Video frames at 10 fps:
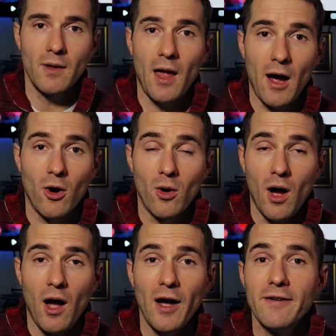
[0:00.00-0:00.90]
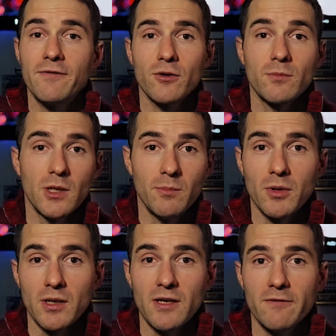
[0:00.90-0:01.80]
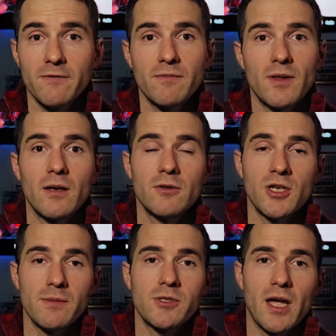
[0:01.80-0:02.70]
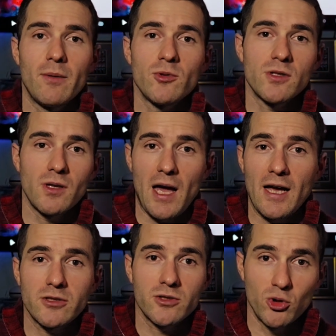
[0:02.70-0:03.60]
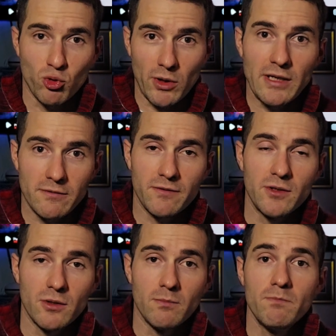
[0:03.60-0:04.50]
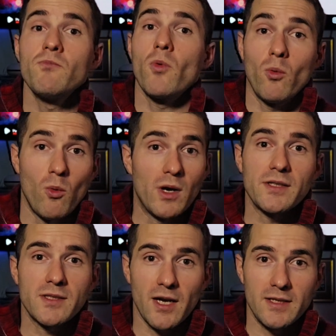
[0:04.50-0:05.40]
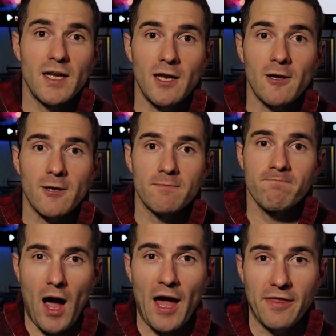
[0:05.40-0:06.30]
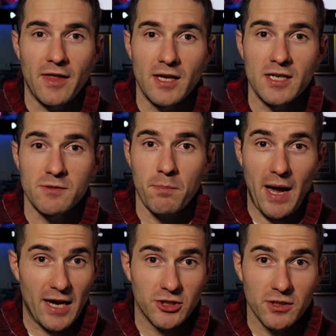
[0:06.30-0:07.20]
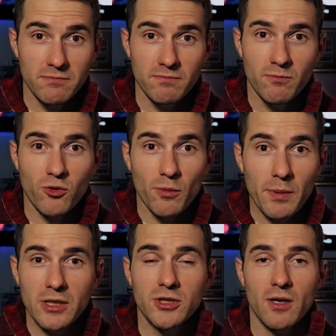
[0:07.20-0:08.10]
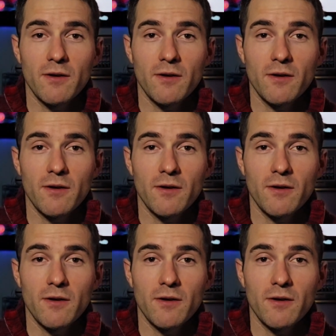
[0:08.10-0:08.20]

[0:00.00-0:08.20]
Now, I firmly believe that James Cameron's last great film was Titanic. I think his passion for a big chunk